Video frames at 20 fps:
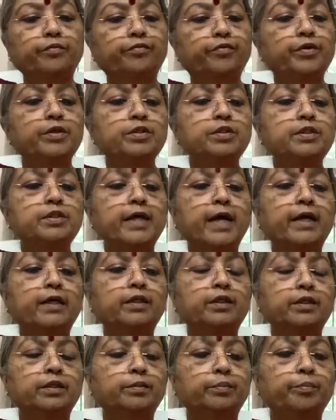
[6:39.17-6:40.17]
difference
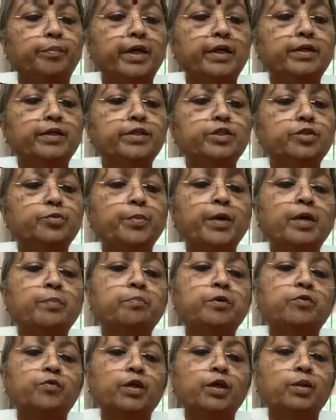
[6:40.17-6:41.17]
that parents
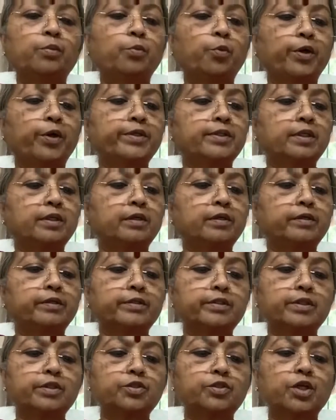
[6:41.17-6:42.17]
make between boys and
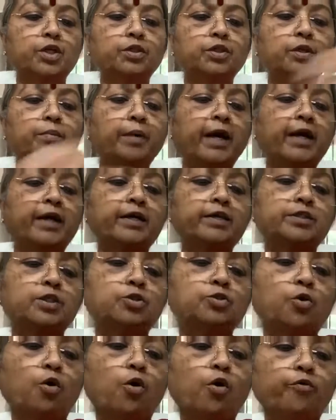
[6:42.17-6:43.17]
girls. The gender
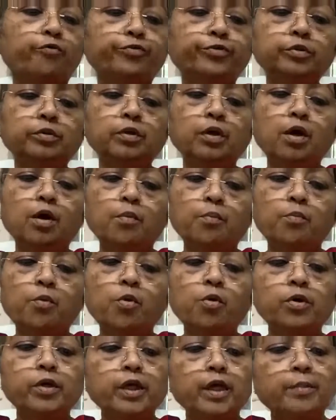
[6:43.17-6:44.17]
bias is often
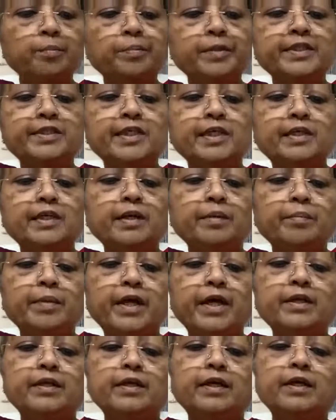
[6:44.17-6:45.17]
more implicitly
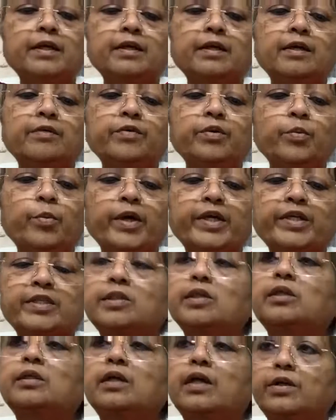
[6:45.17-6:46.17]
made in even
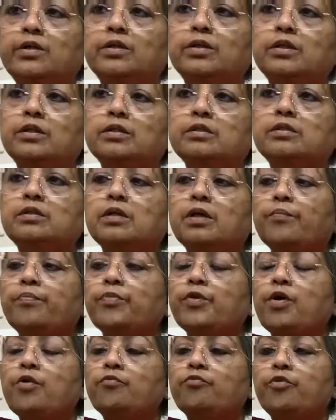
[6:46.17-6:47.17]
Western countries.
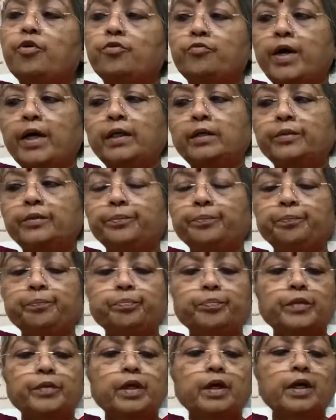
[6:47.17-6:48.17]
For one,
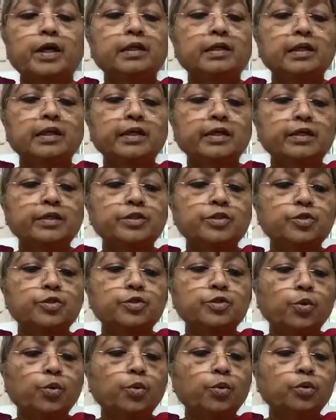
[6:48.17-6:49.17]
Italy
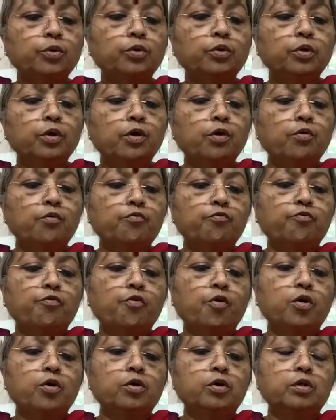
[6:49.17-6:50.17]
is known
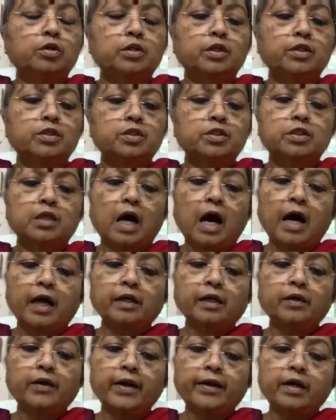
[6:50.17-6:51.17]
for its
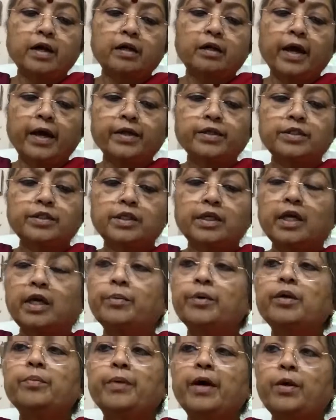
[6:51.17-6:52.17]
unrecognized
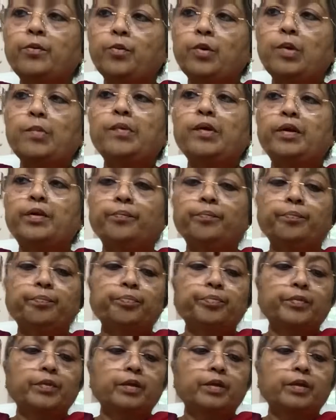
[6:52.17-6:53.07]
labor by women